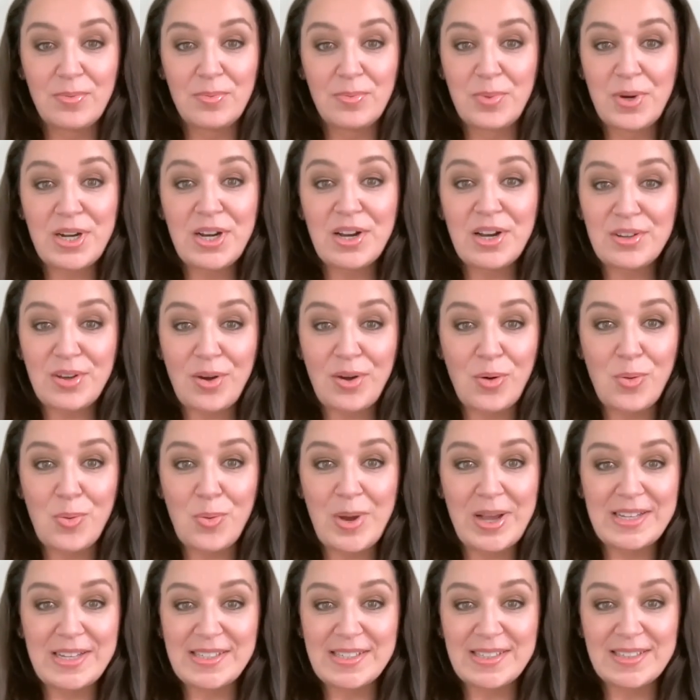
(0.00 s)
we're not
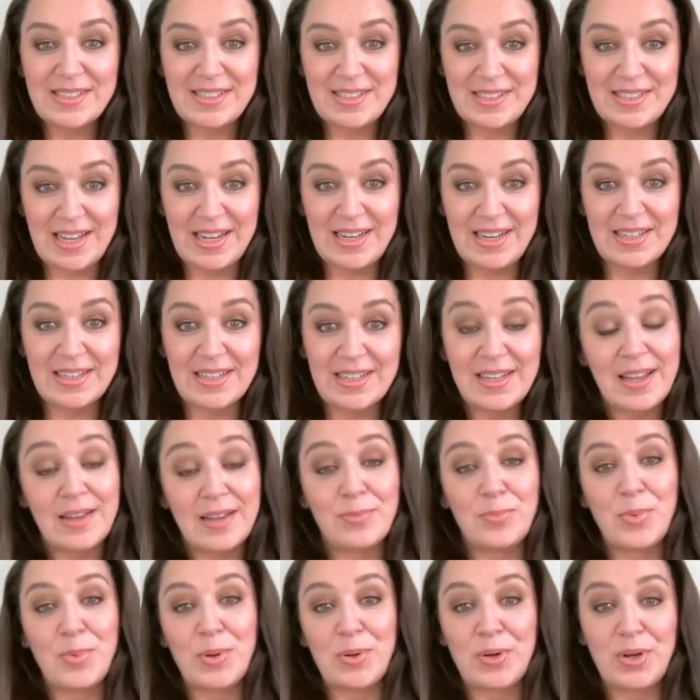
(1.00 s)
always standing
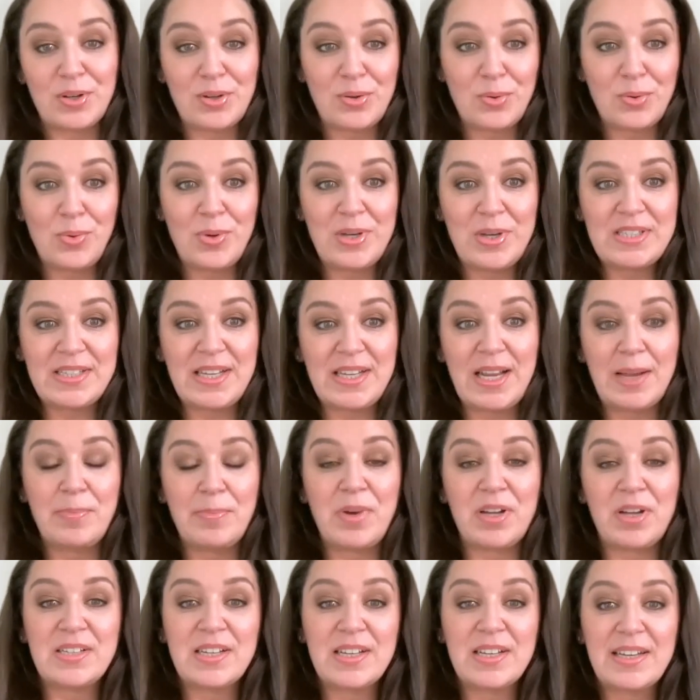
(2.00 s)
and we're not always sitting,
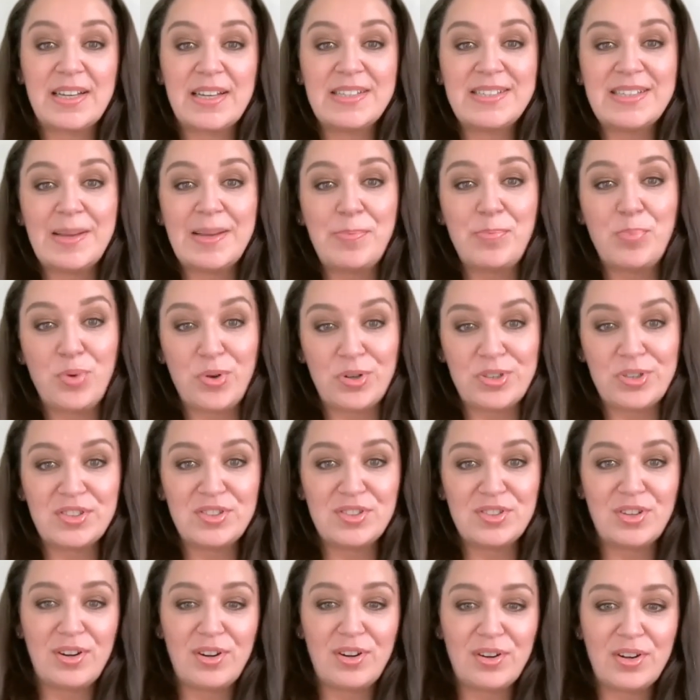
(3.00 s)
but it's
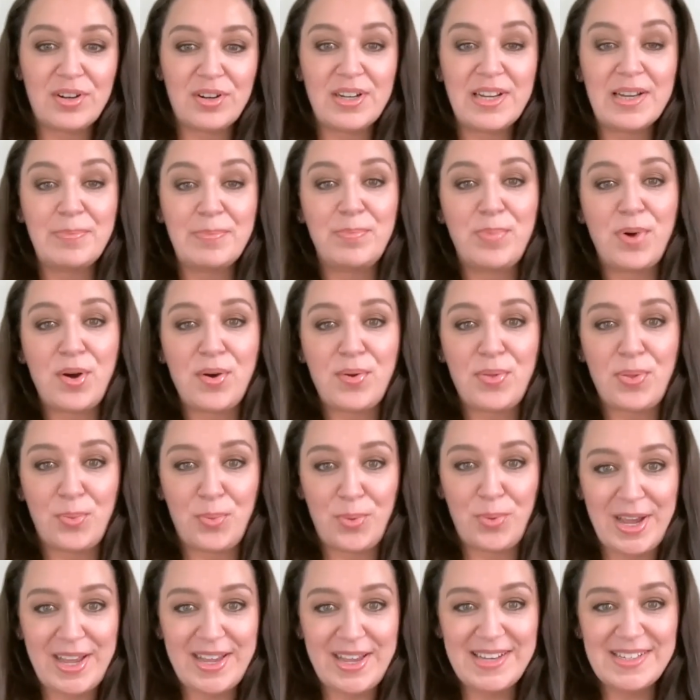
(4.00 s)
important to learn it both
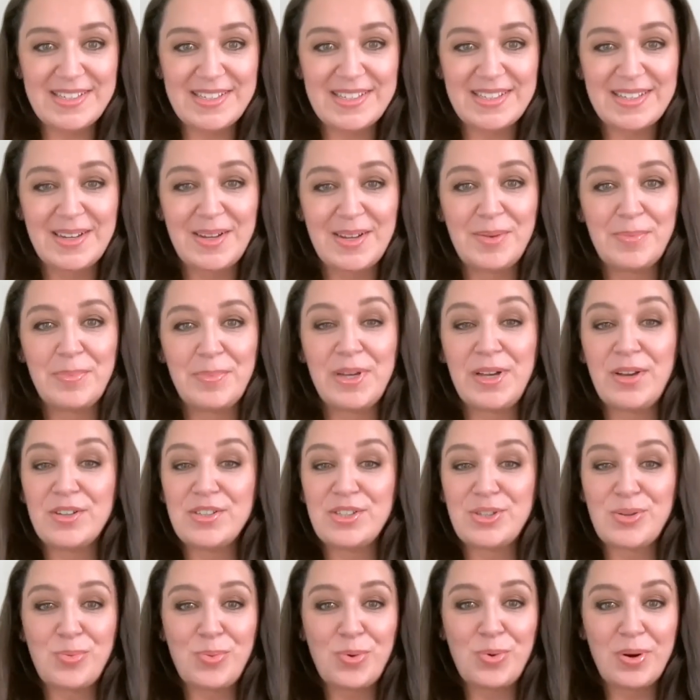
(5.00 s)
ways,
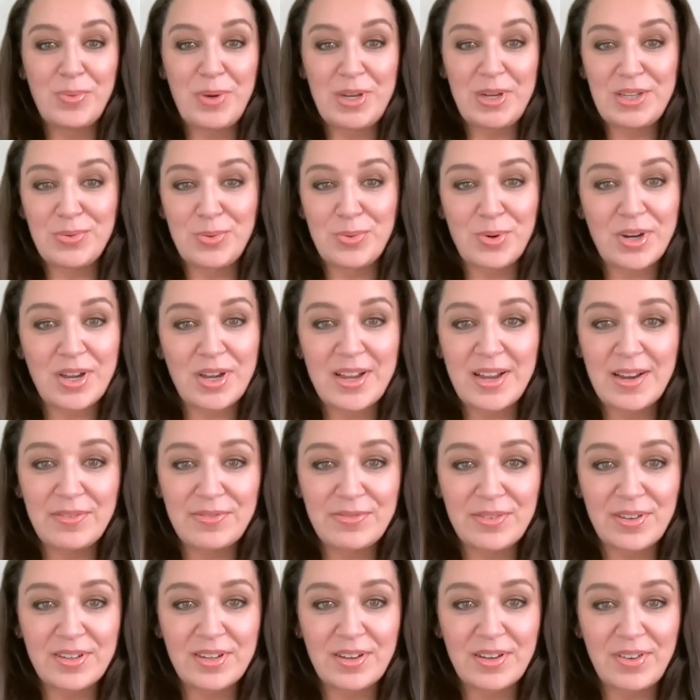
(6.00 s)
because when you're working in
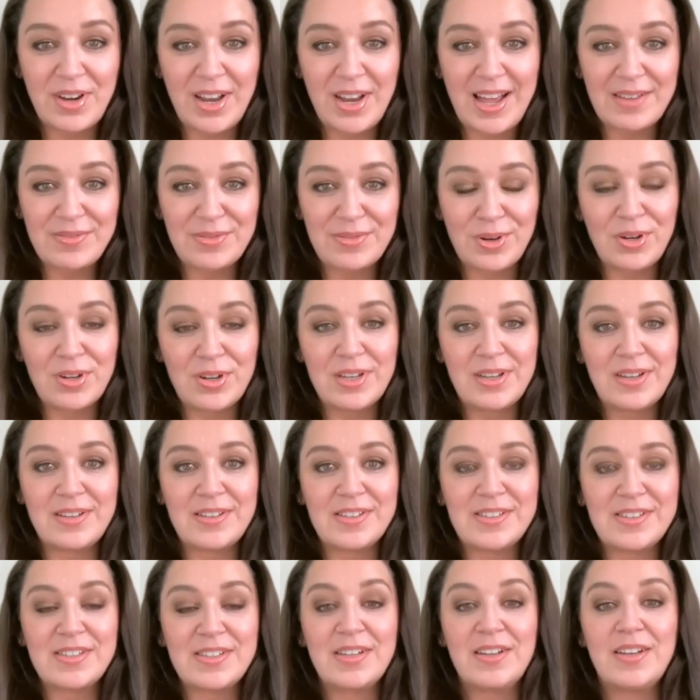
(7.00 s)
front of a live
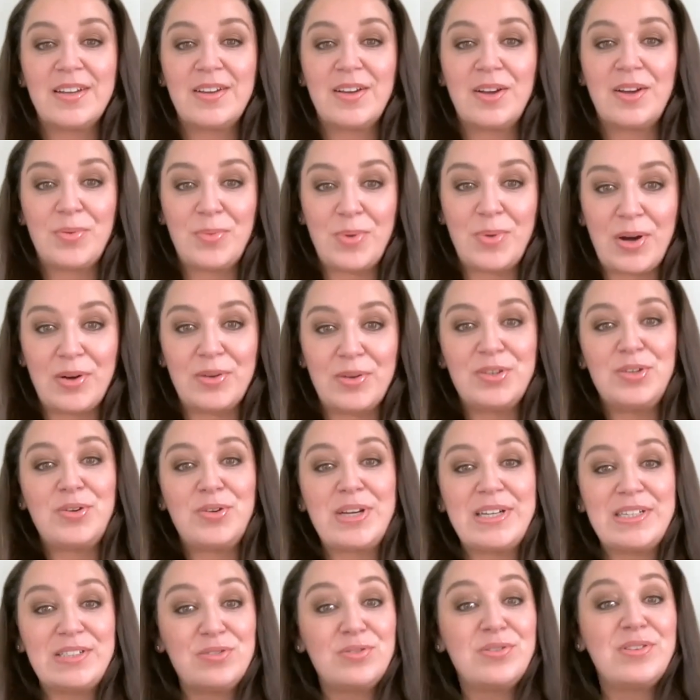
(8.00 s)
audience, well, you
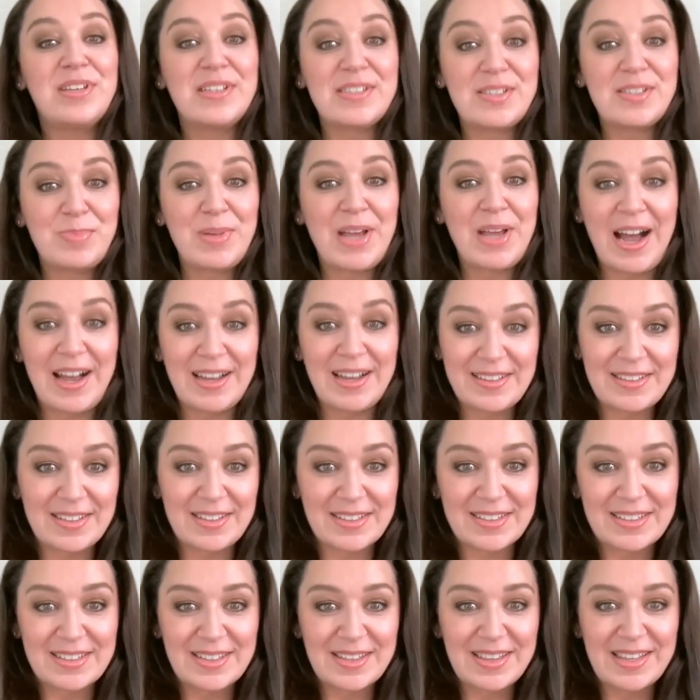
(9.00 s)
can do this behind
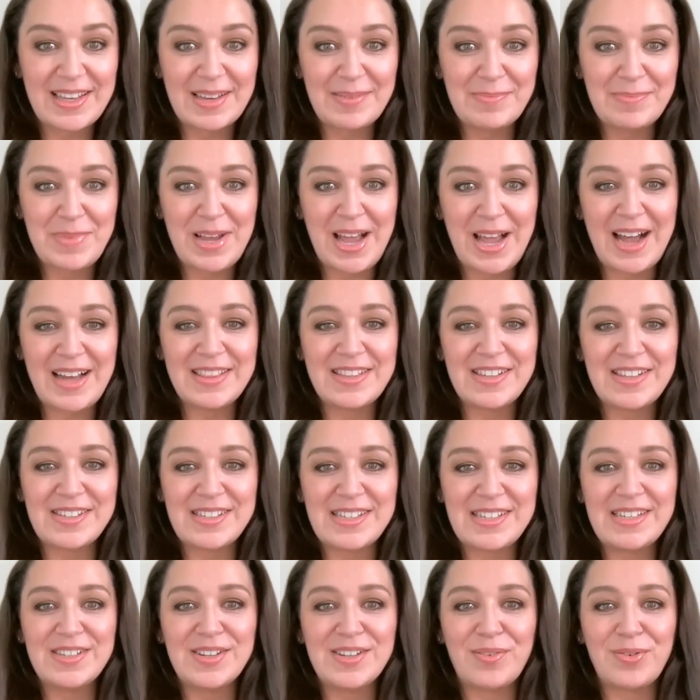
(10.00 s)
the
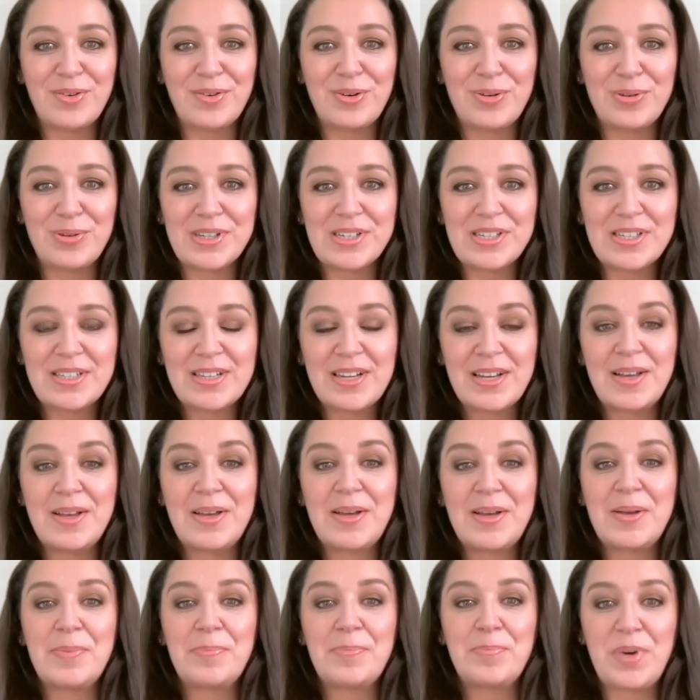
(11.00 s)
scenes, of course,
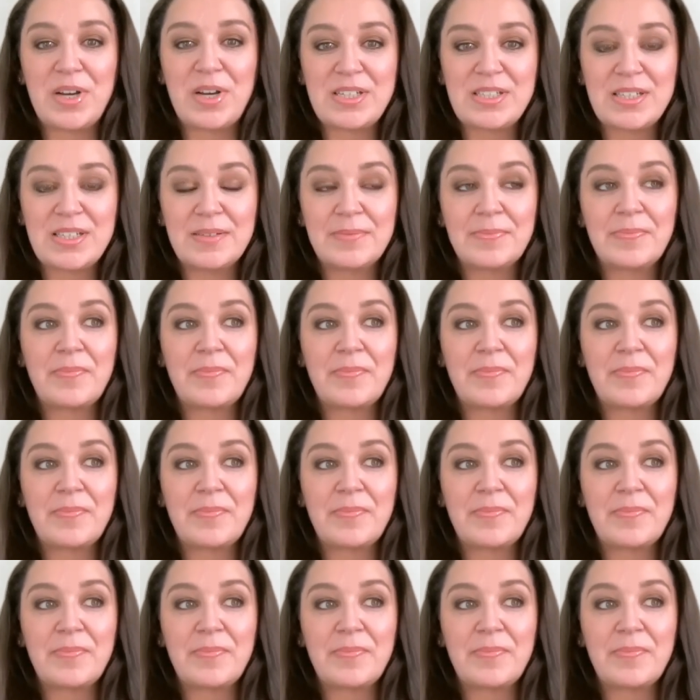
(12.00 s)
but